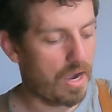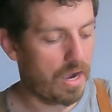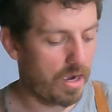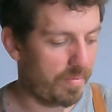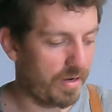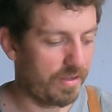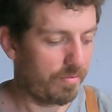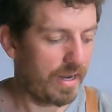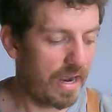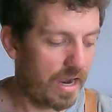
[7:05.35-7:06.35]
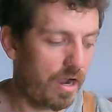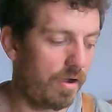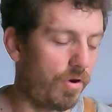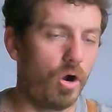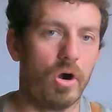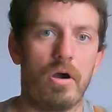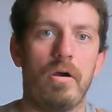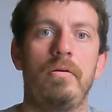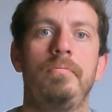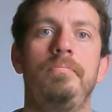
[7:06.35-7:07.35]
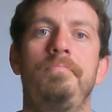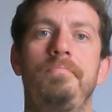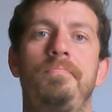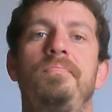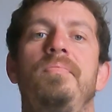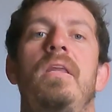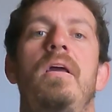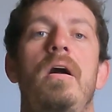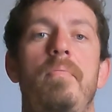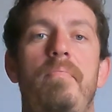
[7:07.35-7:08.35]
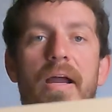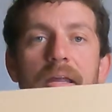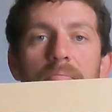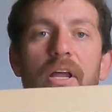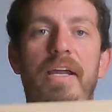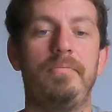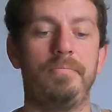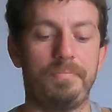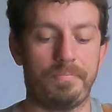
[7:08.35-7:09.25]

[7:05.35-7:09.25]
Um, and then we have our backing plate.